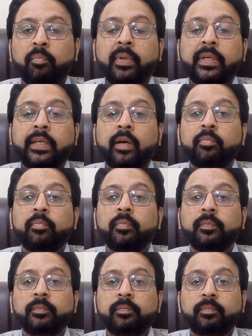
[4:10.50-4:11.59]

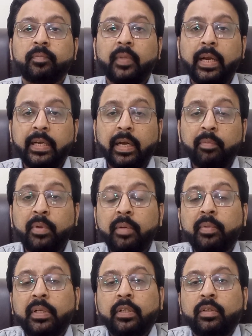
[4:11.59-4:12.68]
become
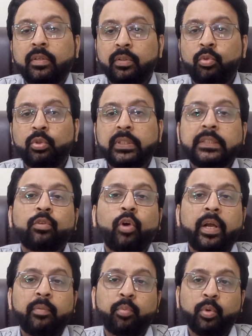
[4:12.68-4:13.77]
adaptable to this
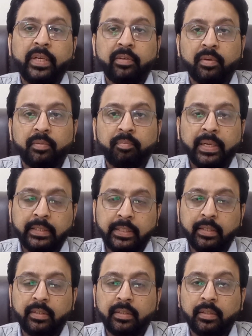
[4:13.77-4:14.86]
oil pulling
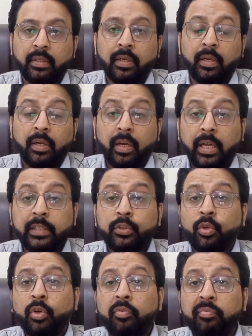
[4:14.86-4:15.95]
method.
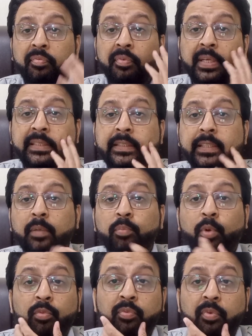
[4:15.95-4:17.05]
Also, your facial
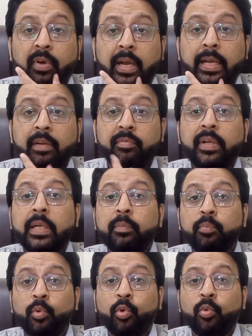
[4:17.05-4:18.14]
profile will
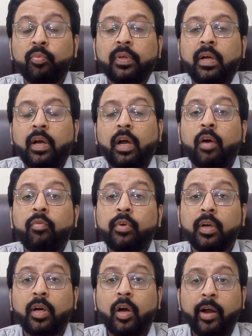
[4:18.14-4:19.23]
improve
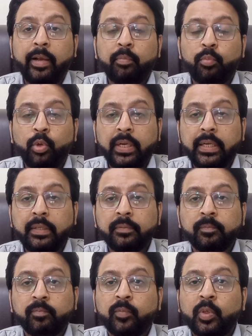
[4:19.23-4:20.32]
after oil pulling.
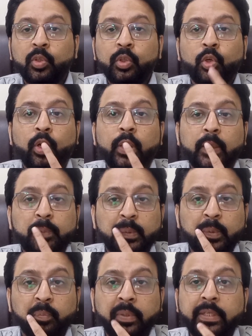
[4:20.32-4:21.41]
Your lips
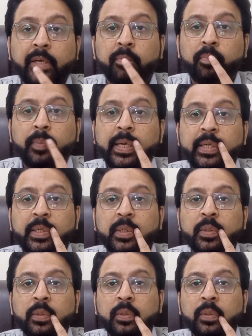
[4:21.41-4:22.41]
become pink